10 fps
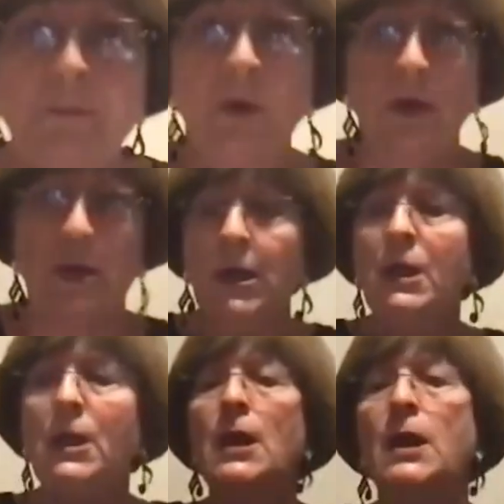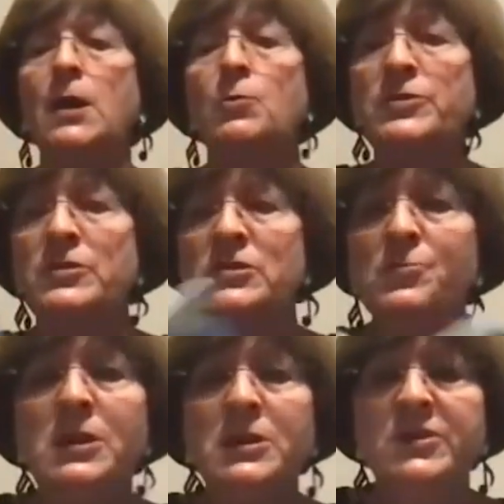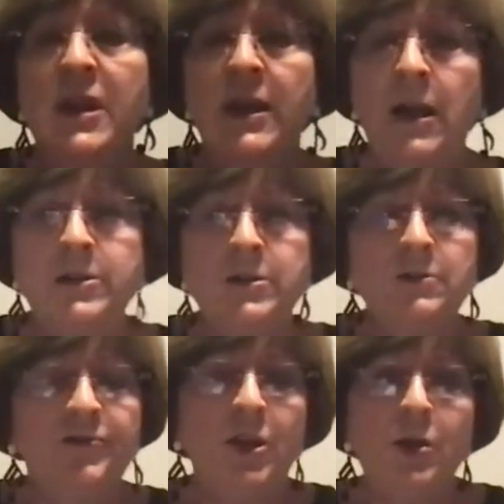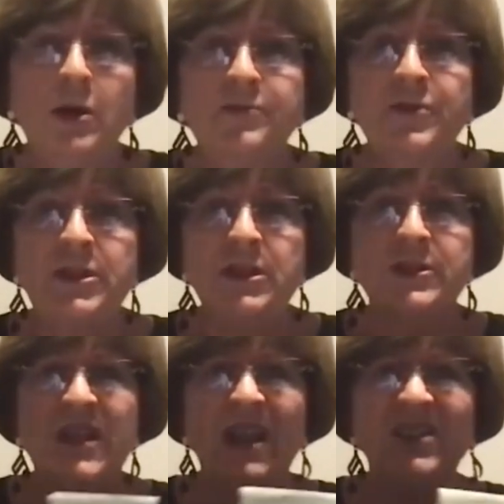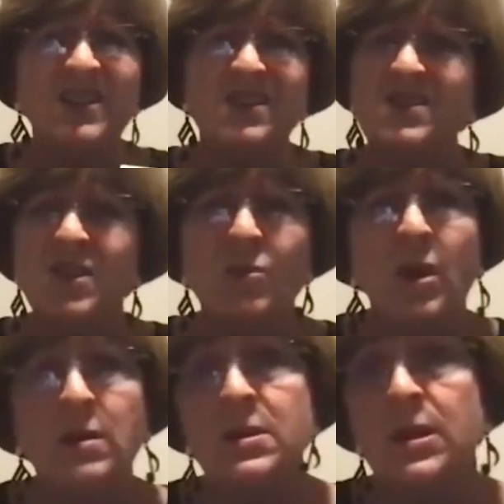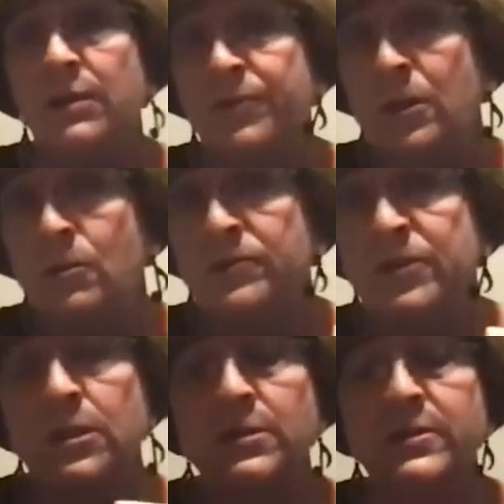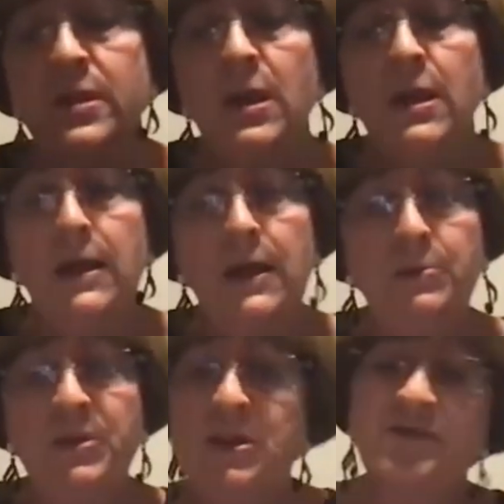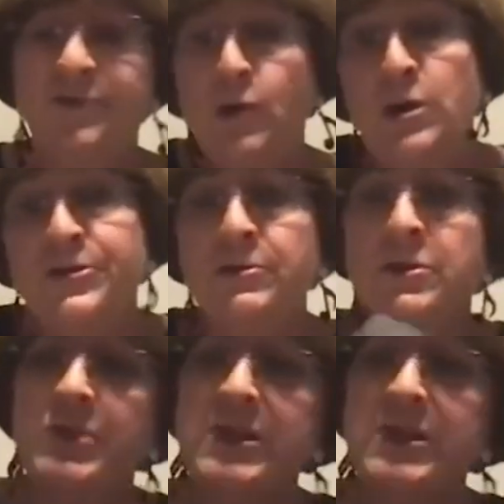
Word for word: book uh, with the sweeties that I got to do video of for this. Nowadays, it's so hard to get video of kids uh, because of, for all sorts of